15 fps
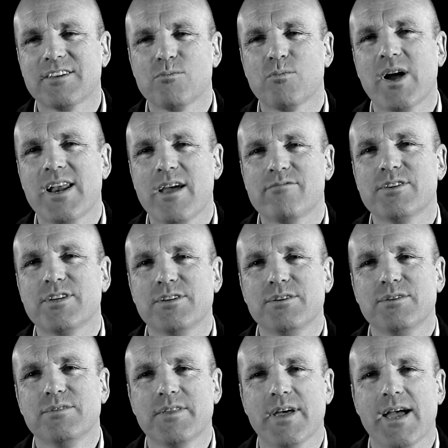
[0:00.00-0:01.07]
think whenever
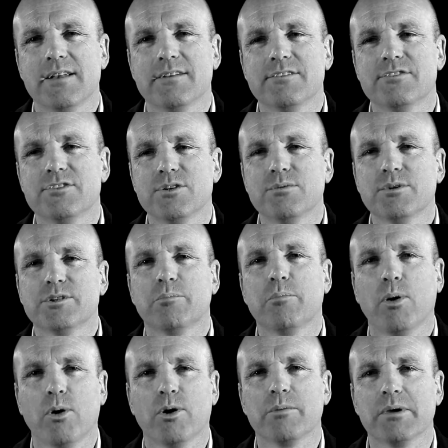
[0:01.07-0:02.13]
you then do a
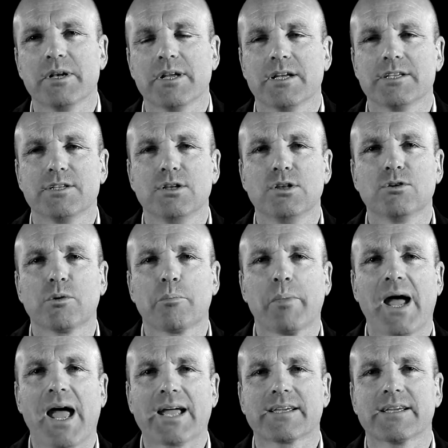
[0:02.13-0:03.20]
deployment and you look
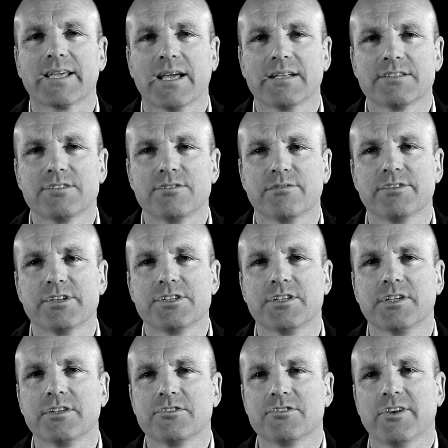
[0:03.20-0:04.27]
back against your
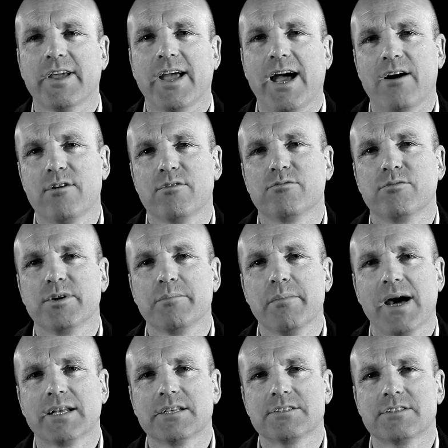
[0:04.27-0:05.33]
vision and you say, how have we
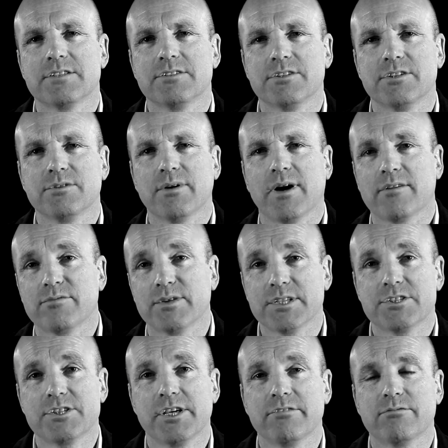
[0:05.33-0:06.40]
managed to do, have we
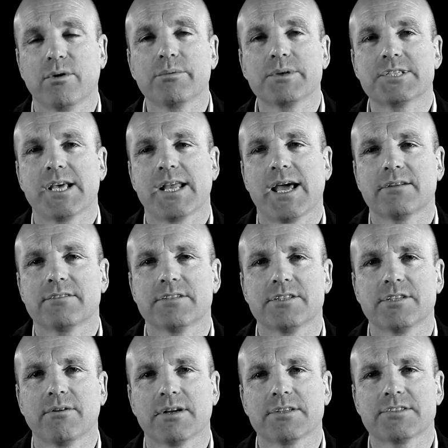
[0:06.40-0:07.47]
achieved what we set out to
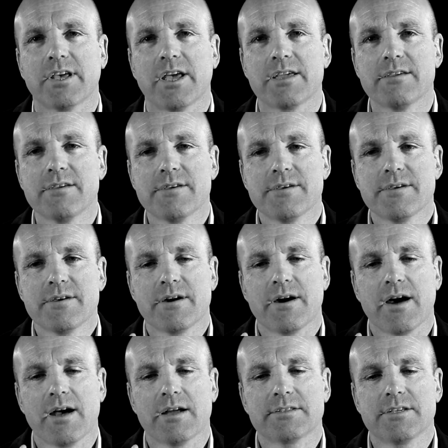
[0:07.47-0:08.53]
do? I'd say
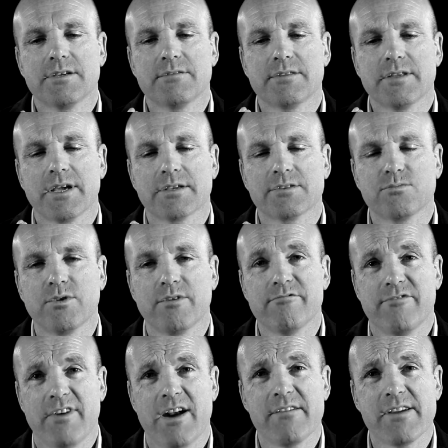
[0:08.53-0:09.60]
uh, two things. We're
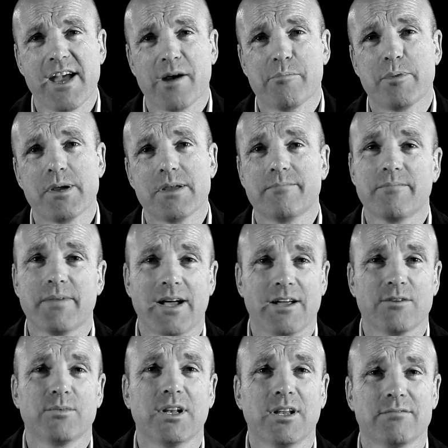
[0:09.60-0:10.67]
very happy
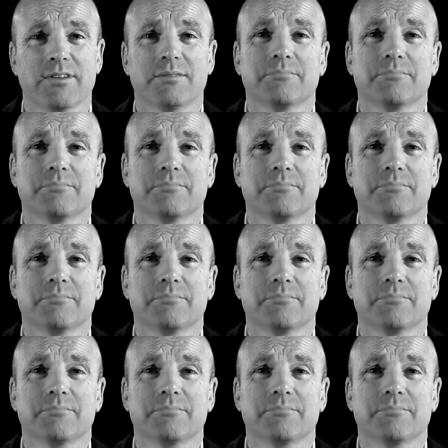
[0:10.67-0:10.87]
and we love